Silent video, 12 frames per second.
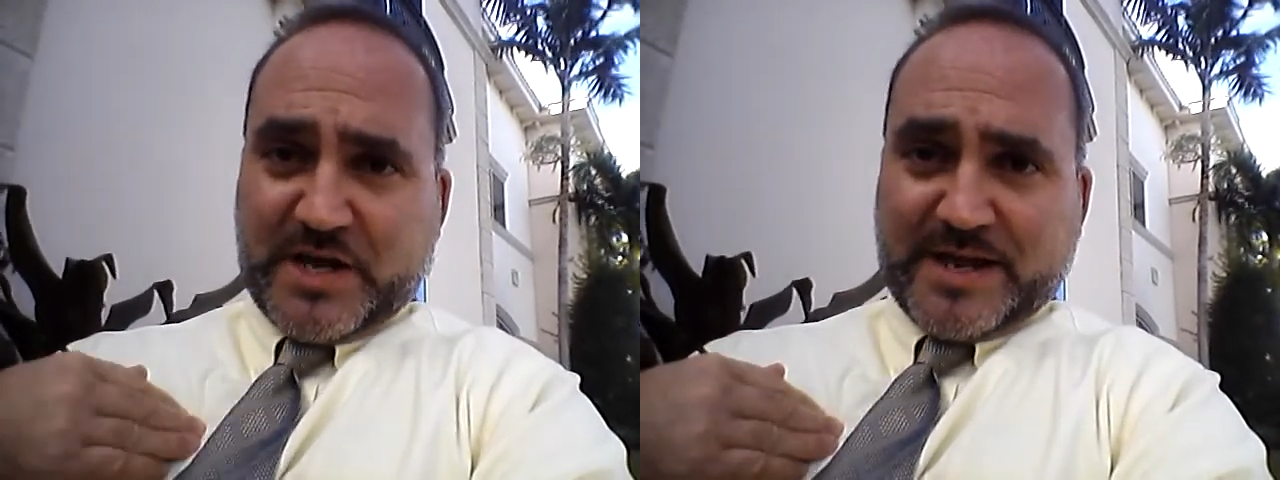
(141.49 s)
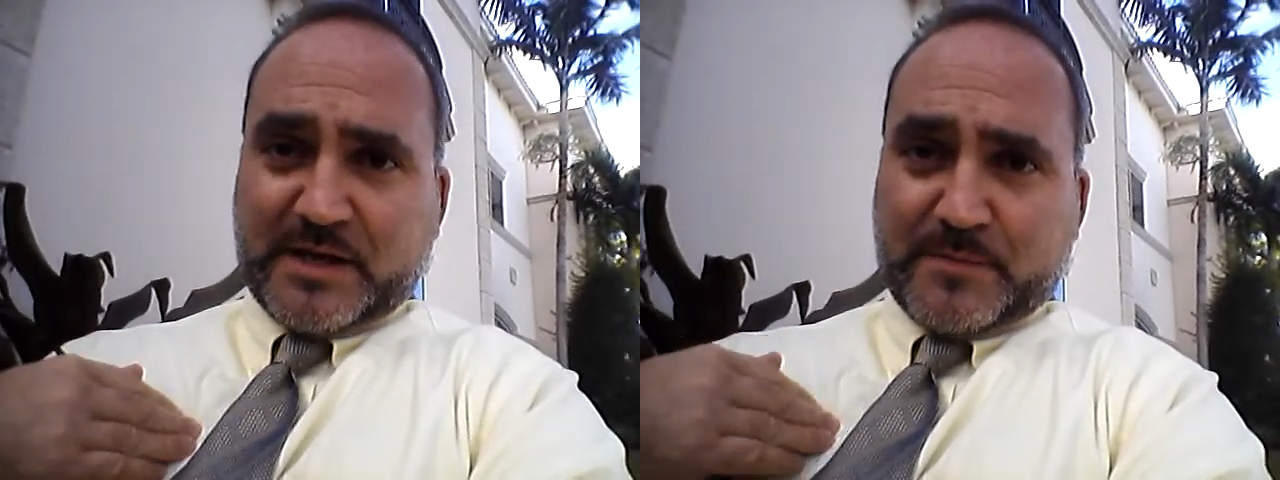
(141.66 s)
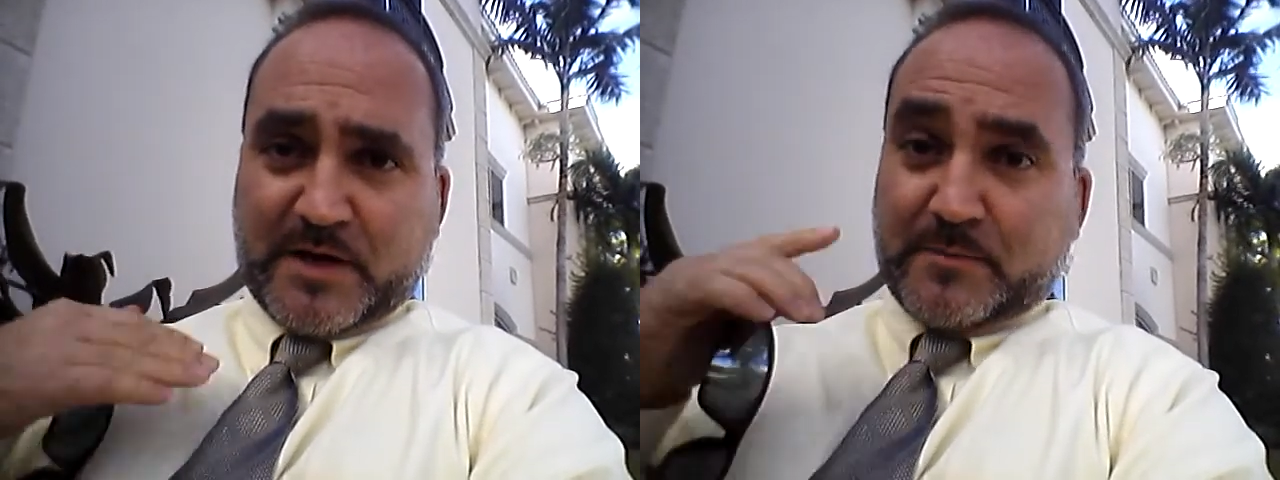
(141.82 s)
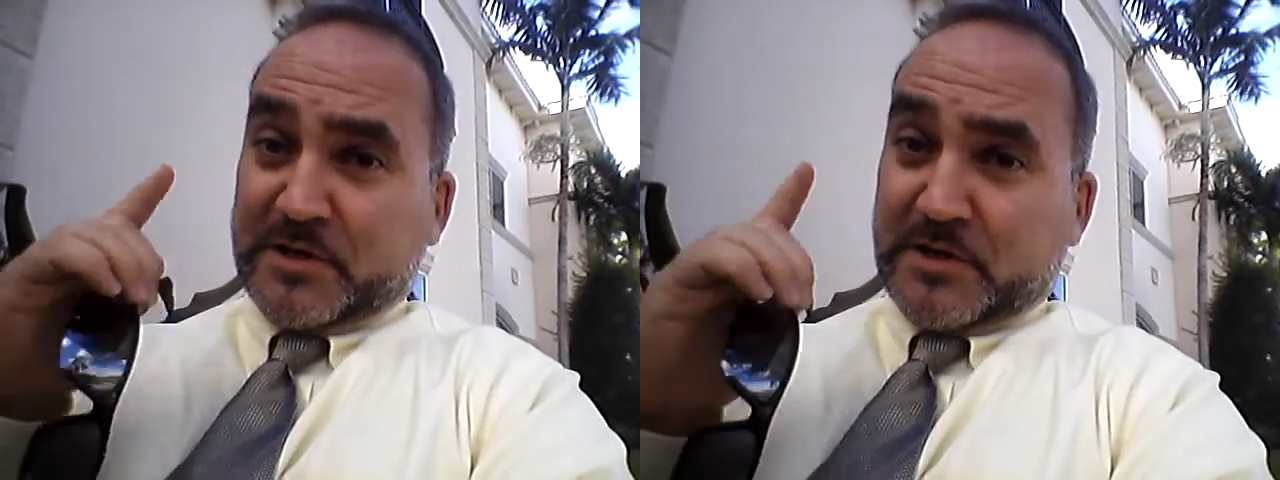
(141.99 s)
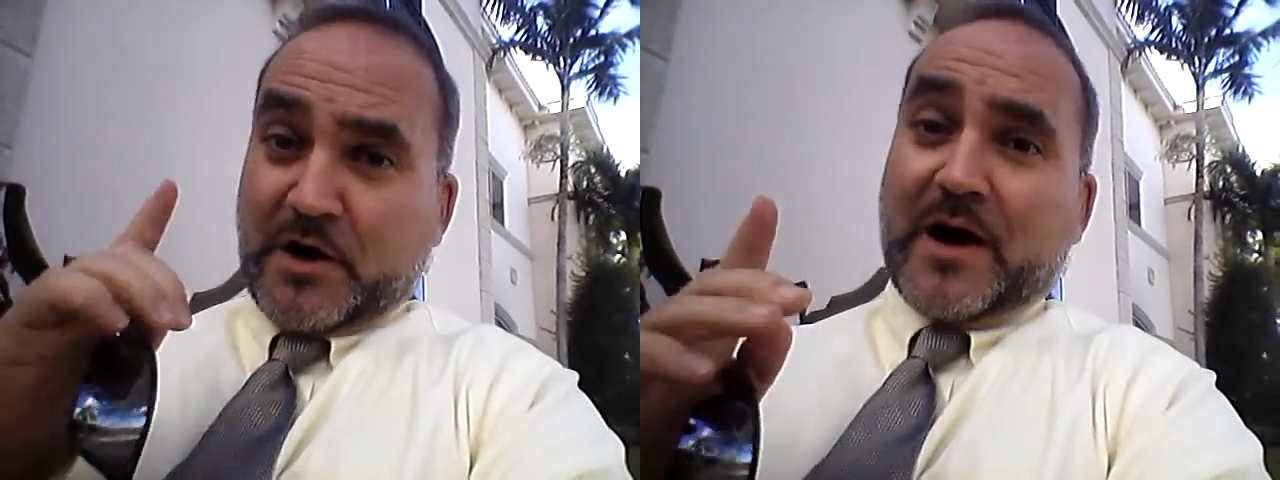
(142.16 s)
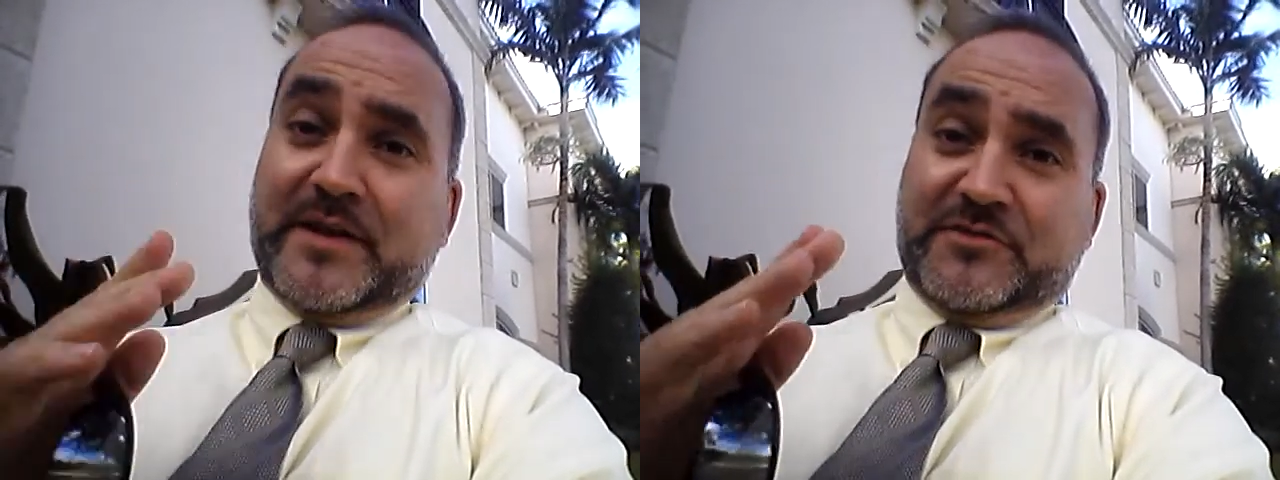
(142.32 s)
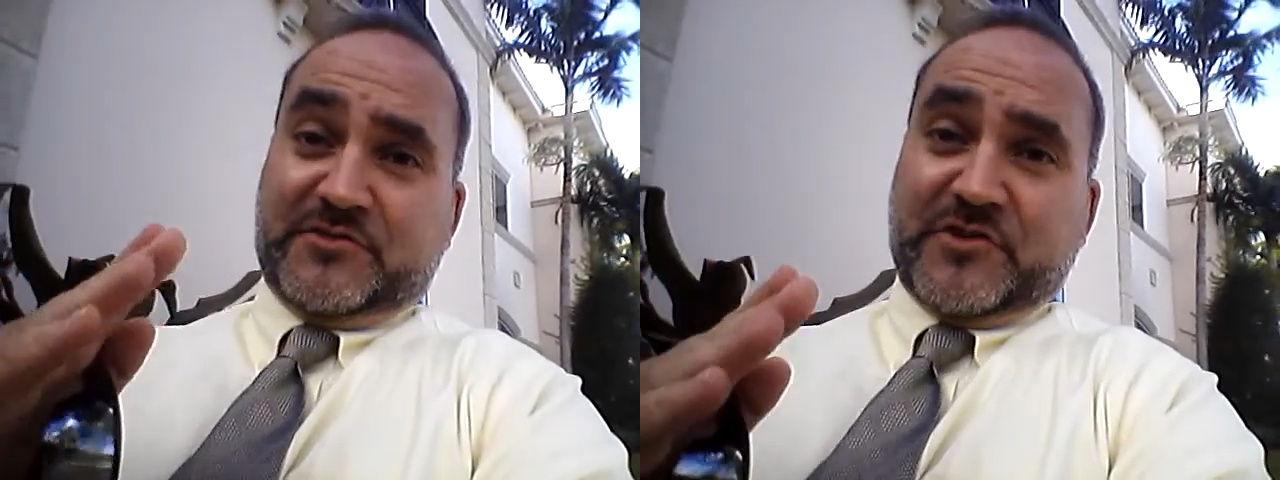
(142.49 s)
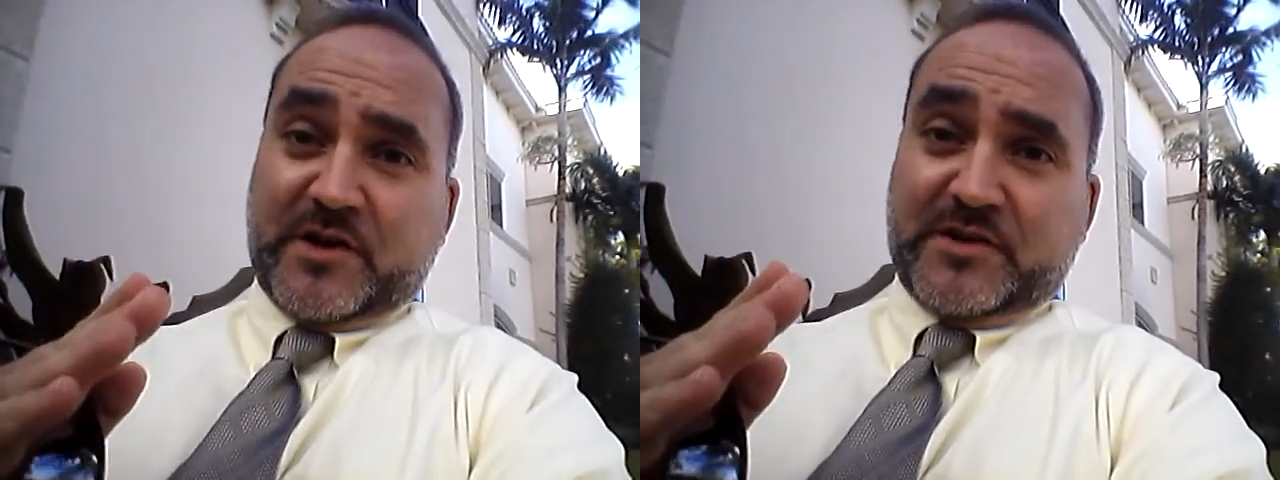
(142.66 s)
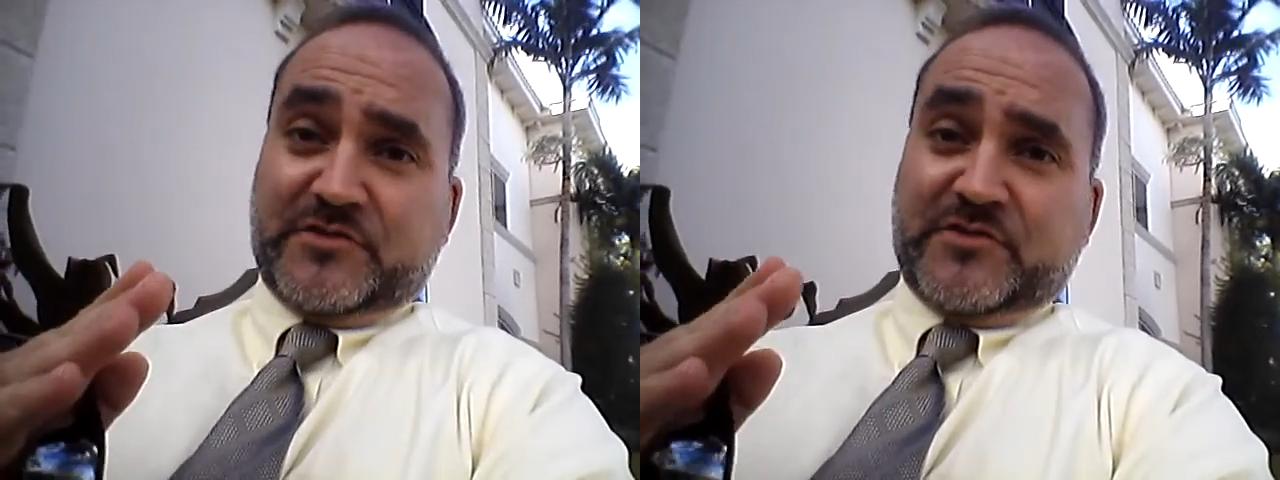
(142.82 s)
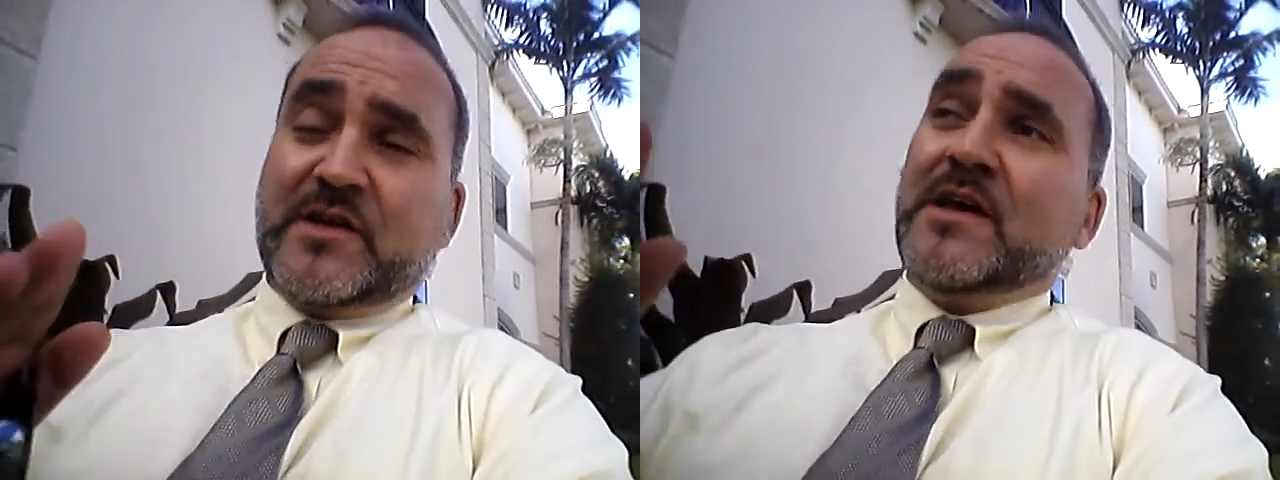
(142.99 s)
anybody, but God is judge